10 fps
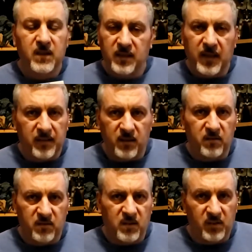
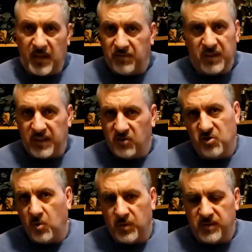definitely get the
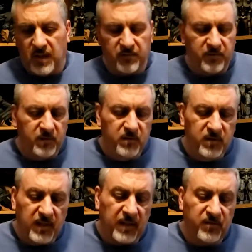Showa stuff.
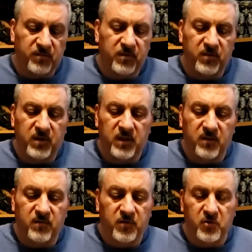That's
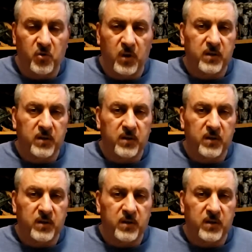for sure.